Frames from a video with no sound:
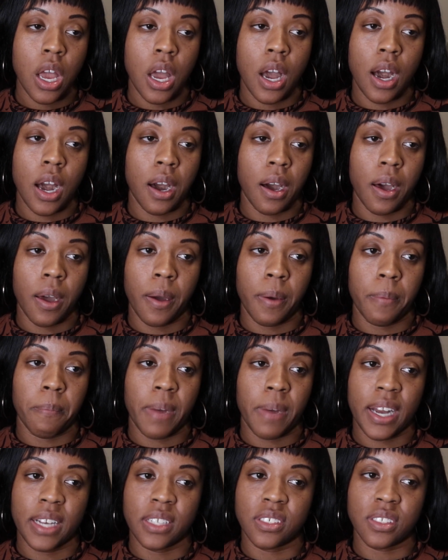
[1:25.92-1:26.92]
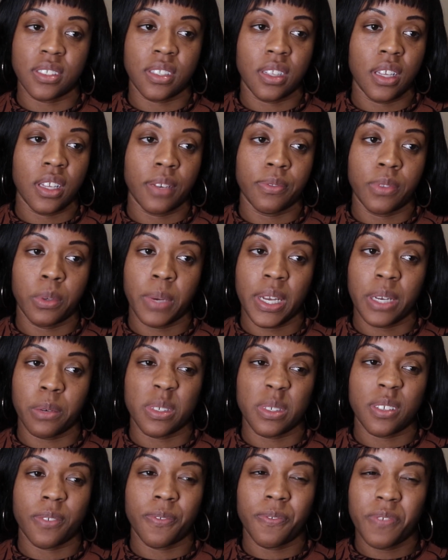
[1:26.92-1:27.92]
I just love the way it
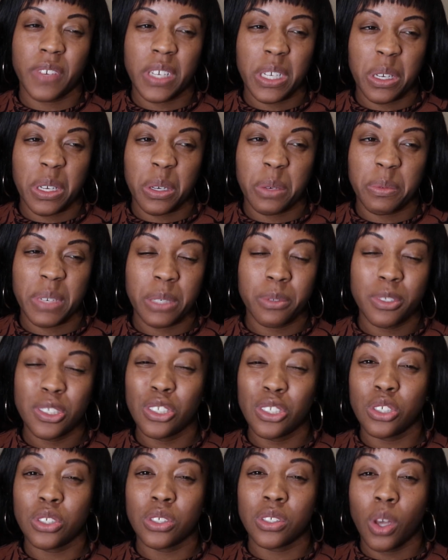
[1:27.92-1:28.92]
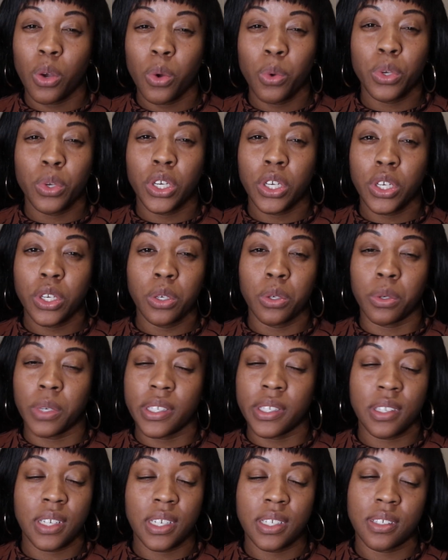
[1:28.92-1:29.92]
was filmed. It was just so
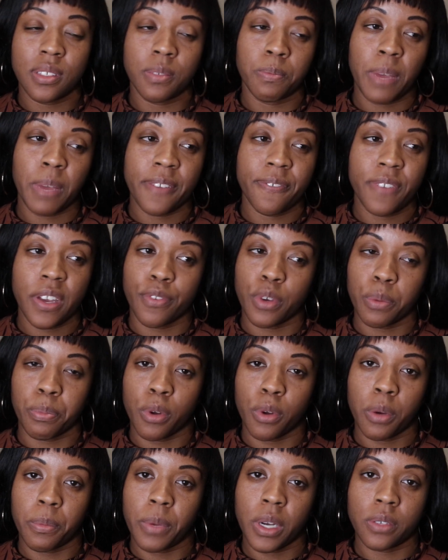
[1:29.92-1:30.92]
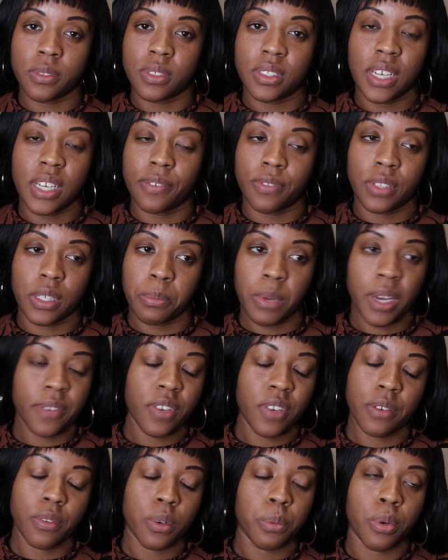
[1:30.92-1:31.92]
cute. It's my favorite promo. Definitely my
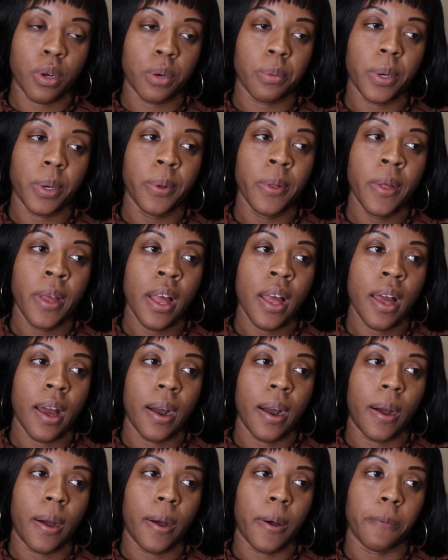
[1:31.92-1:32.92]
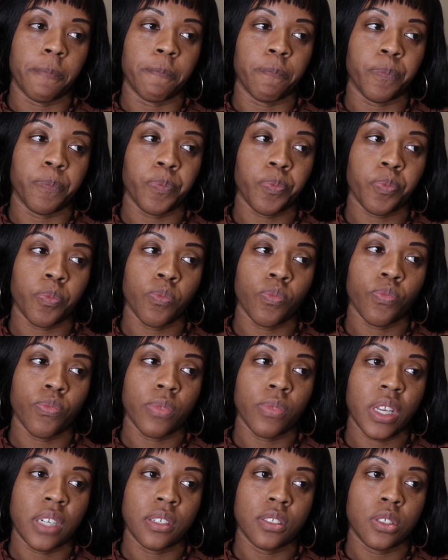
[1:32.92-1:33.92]
favorite promo. I
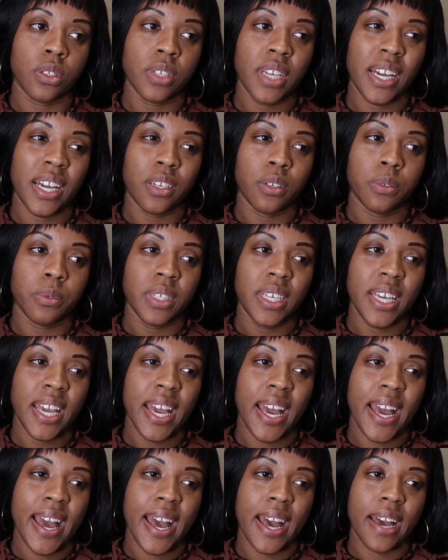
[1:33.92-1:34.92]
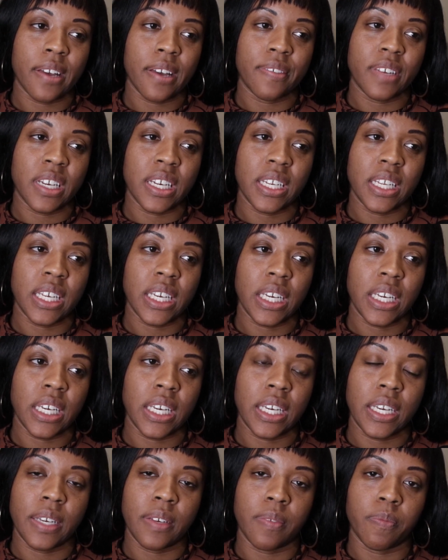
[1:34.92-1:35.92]
don't really have
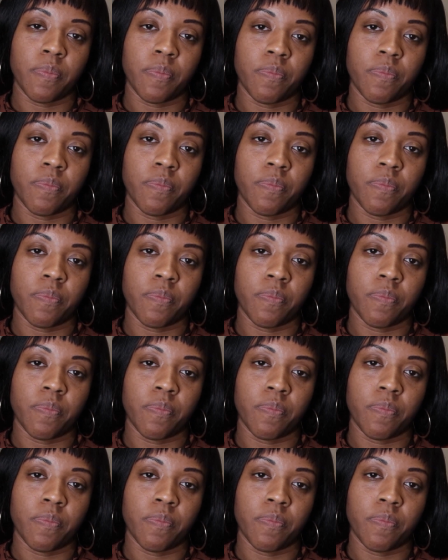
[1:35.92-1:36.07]
any